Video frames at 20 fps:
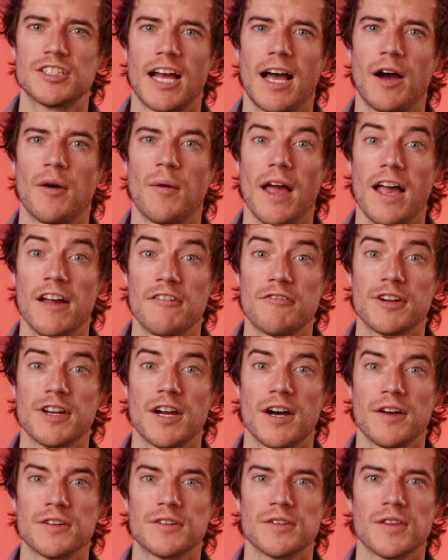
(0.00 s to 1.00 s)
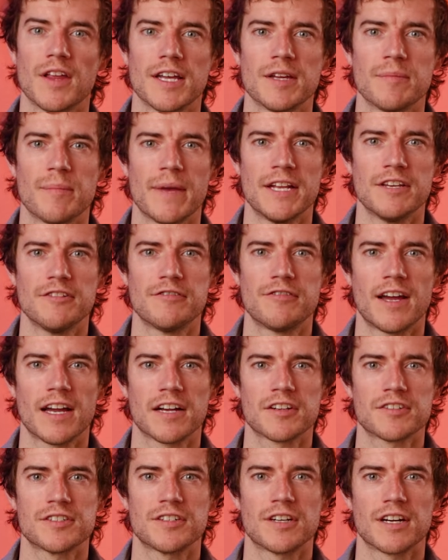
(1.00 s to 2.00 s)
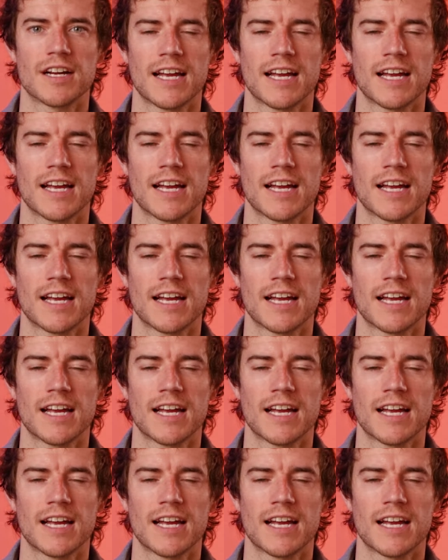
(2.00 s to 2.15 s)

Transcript: how every other light manufacturer